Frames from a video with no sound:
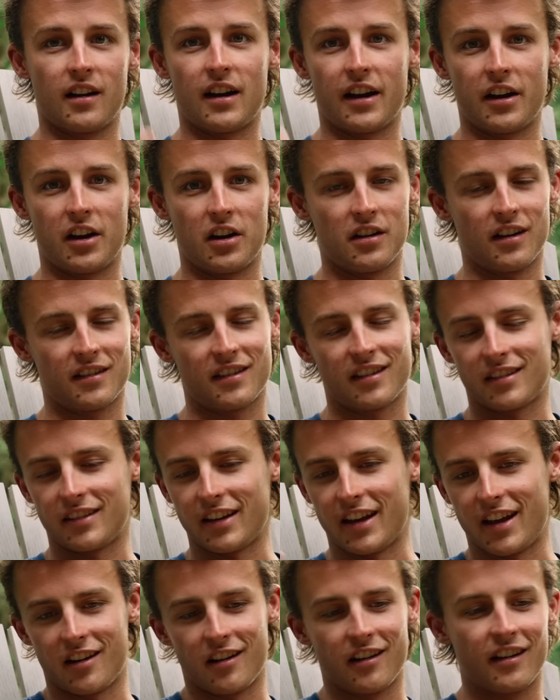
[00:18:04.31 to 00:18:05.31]
I know like the
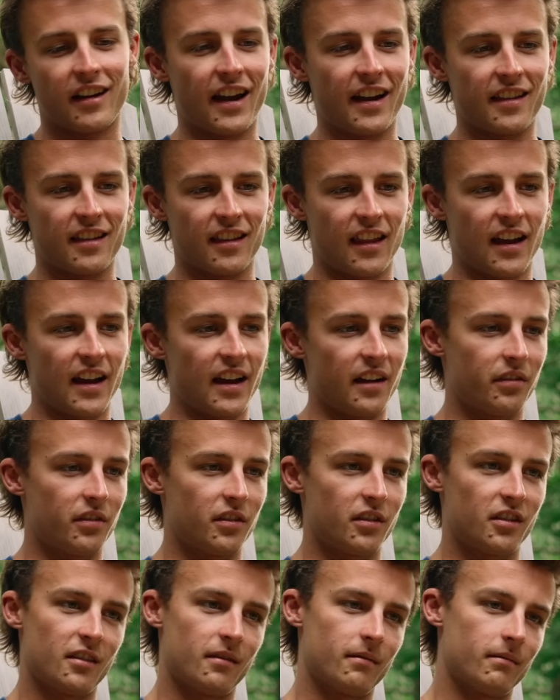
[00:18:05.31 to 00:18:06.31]
standard day in the
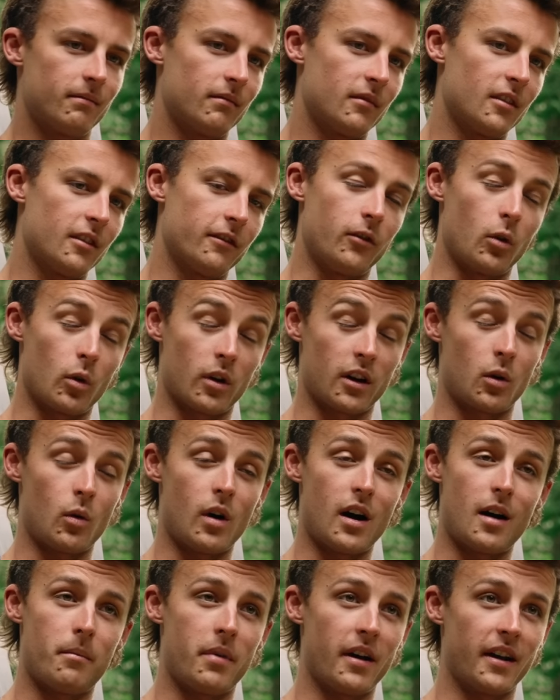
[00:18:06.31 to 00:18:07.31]
life's 400
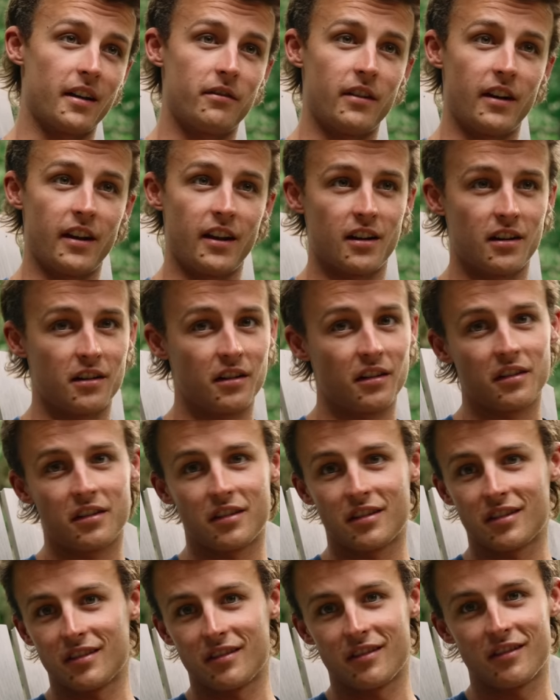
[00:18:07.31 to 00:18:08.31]
watt bike
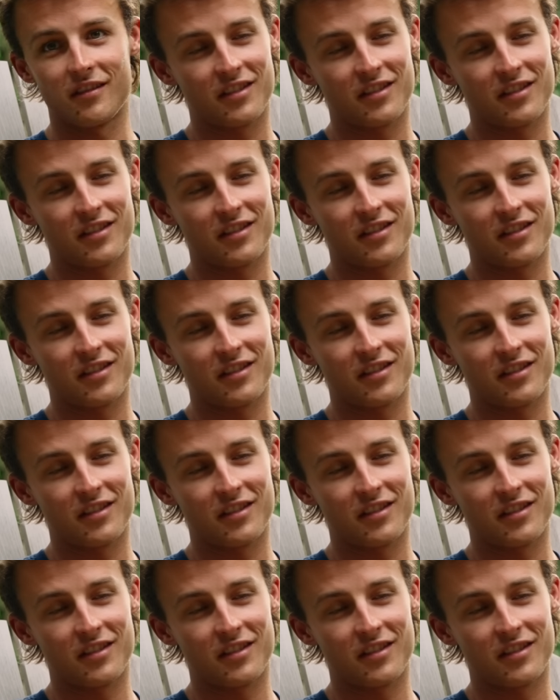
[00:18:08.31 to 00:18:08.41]
videos,